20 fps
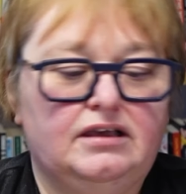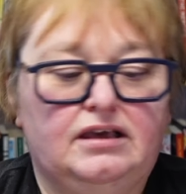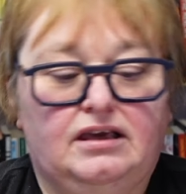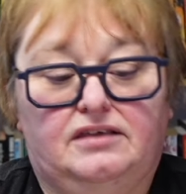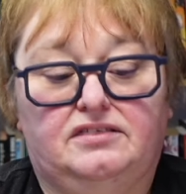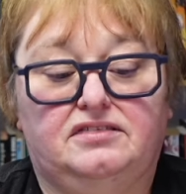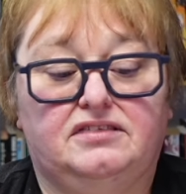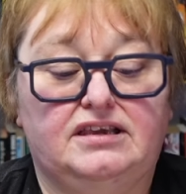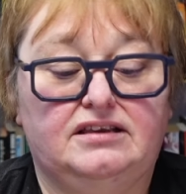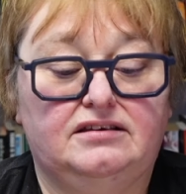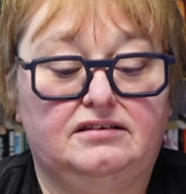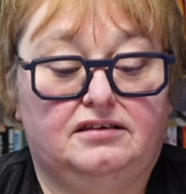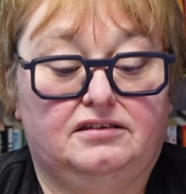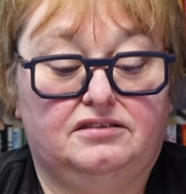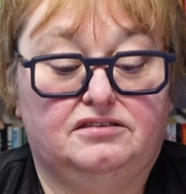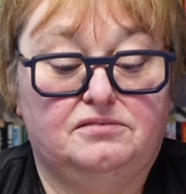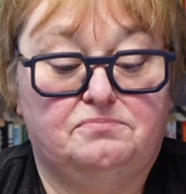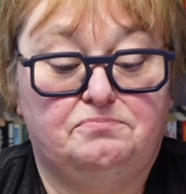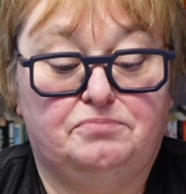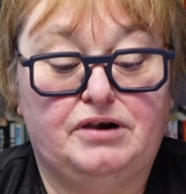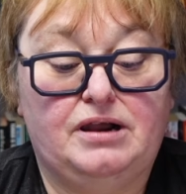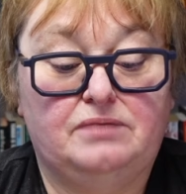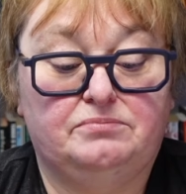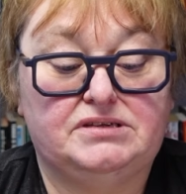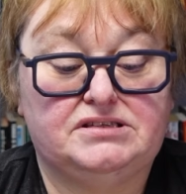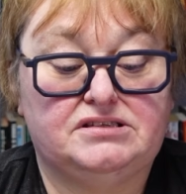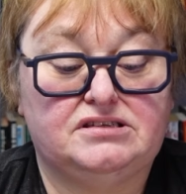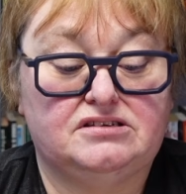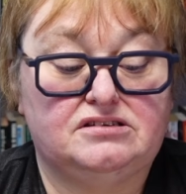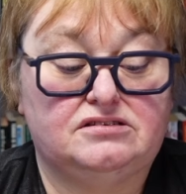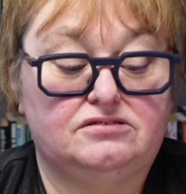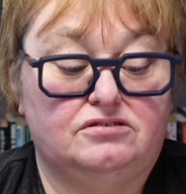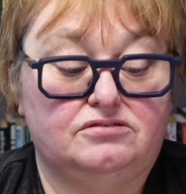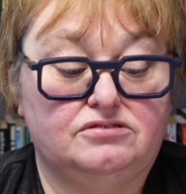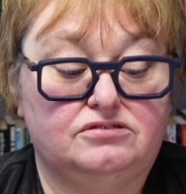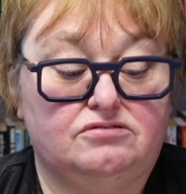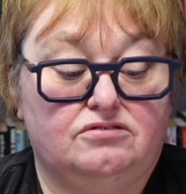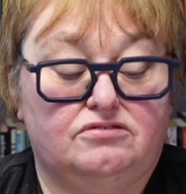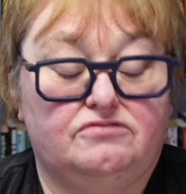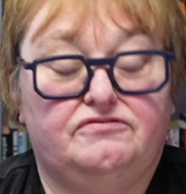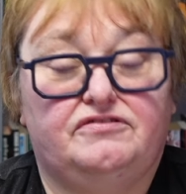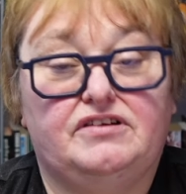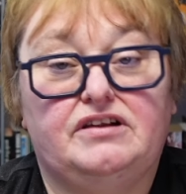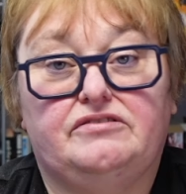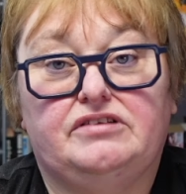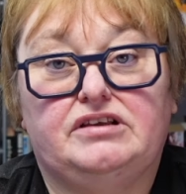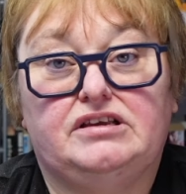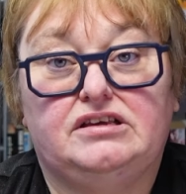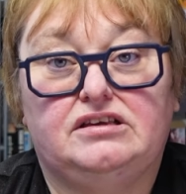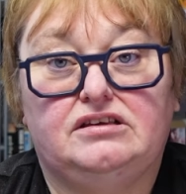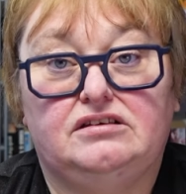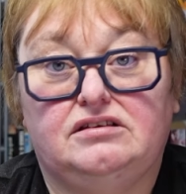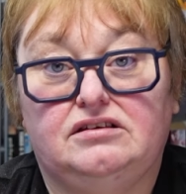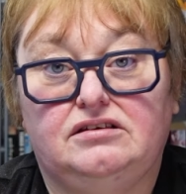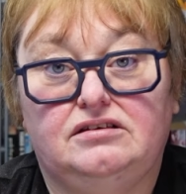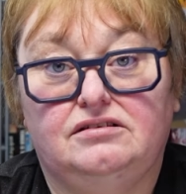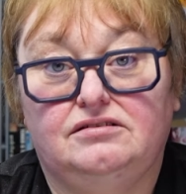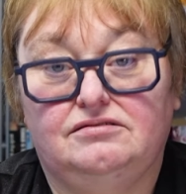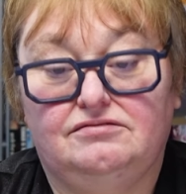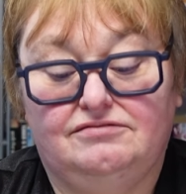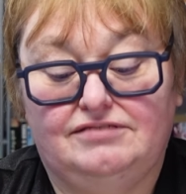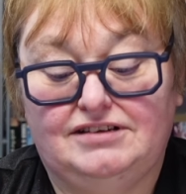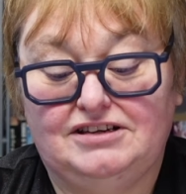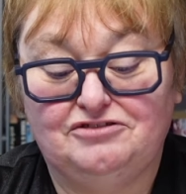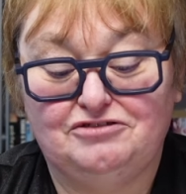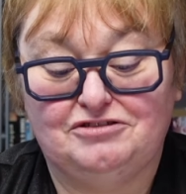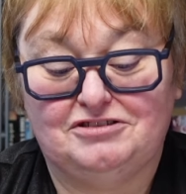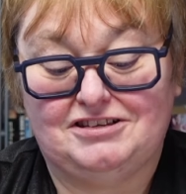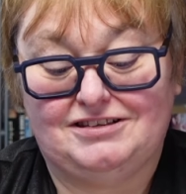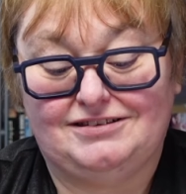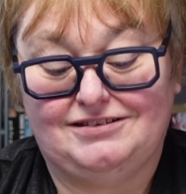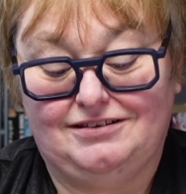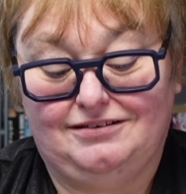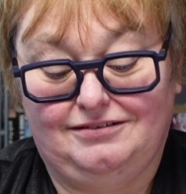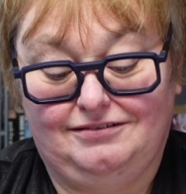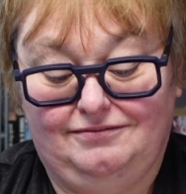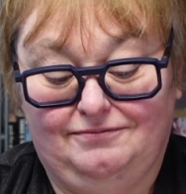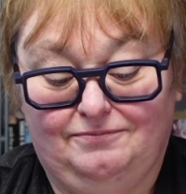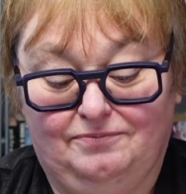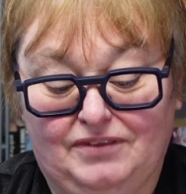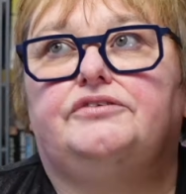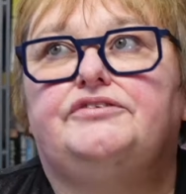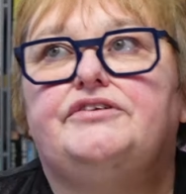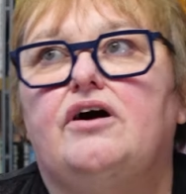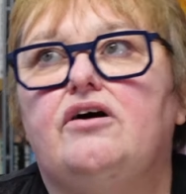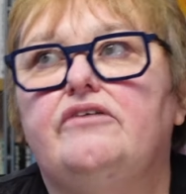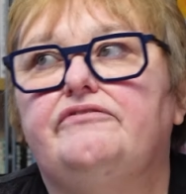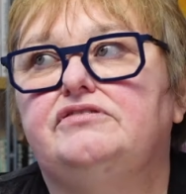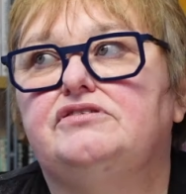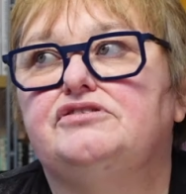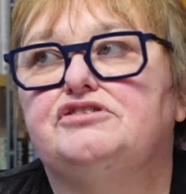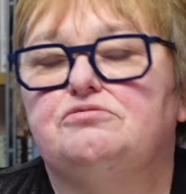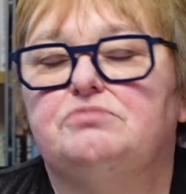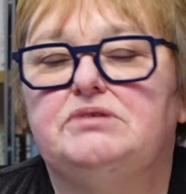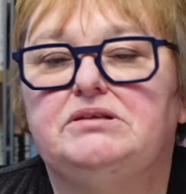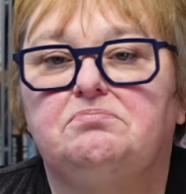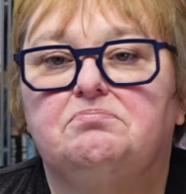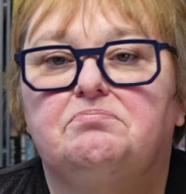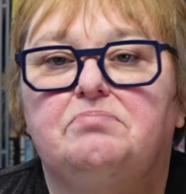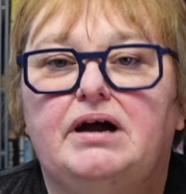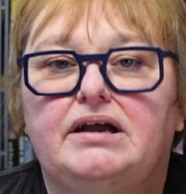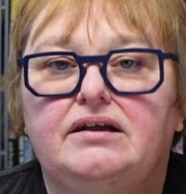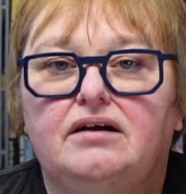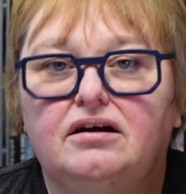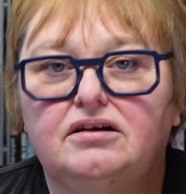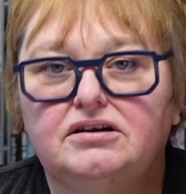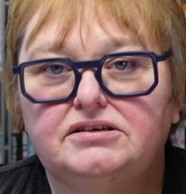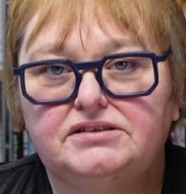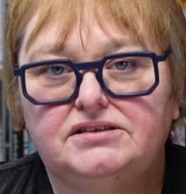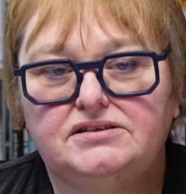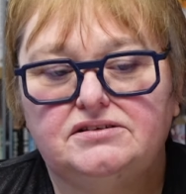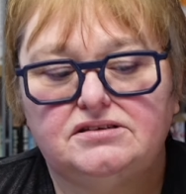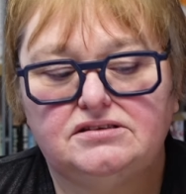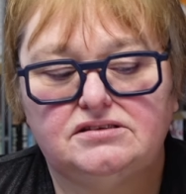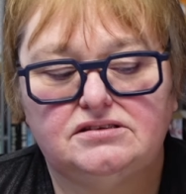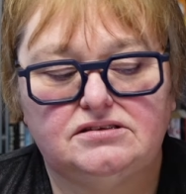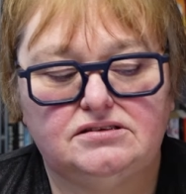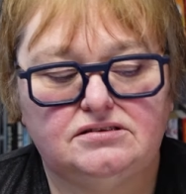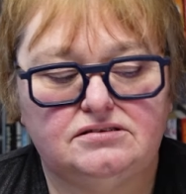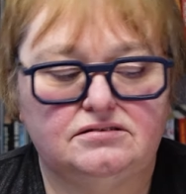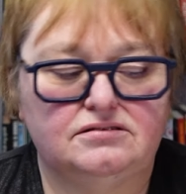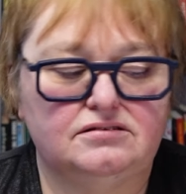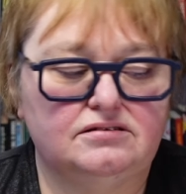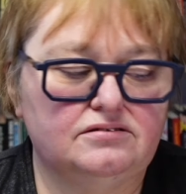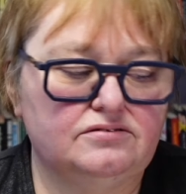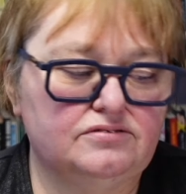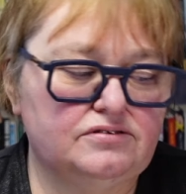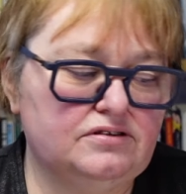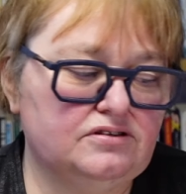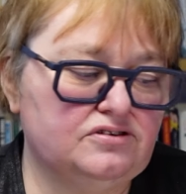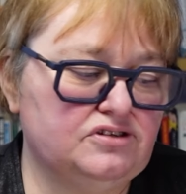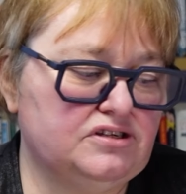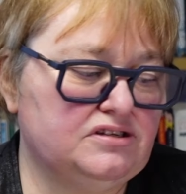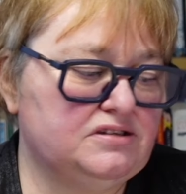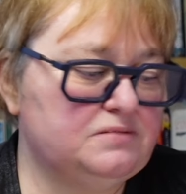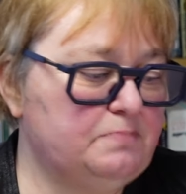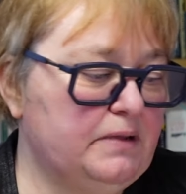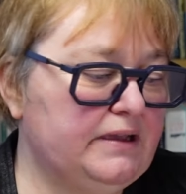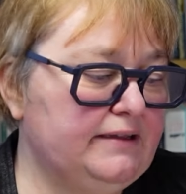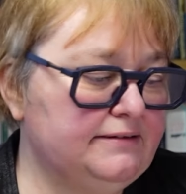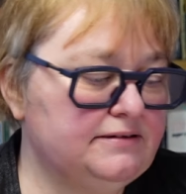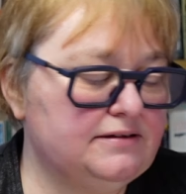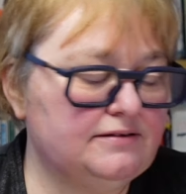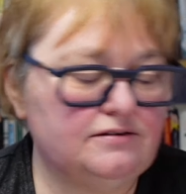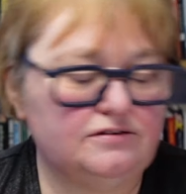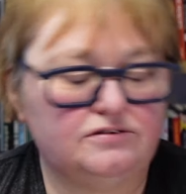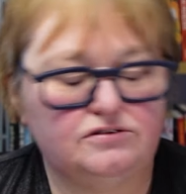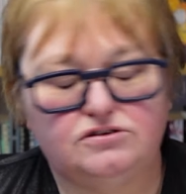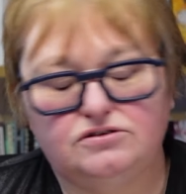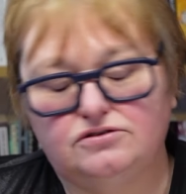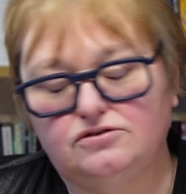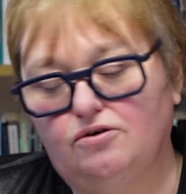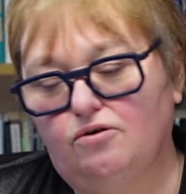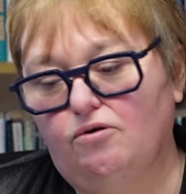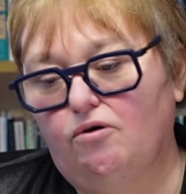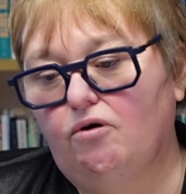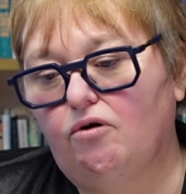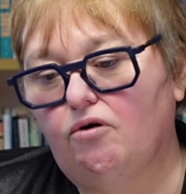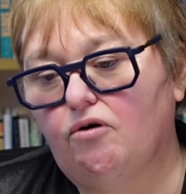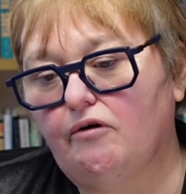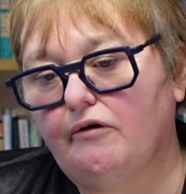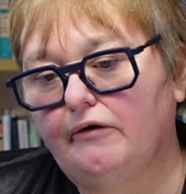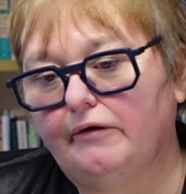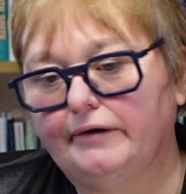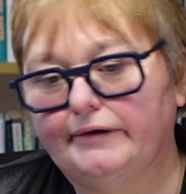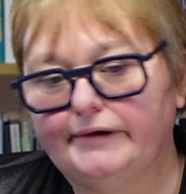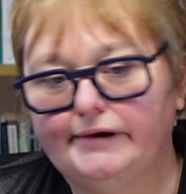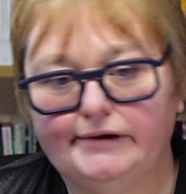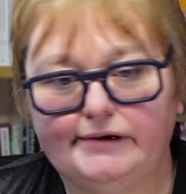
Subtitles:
I think the premise is also very interesting. Novels written by artists such as painters or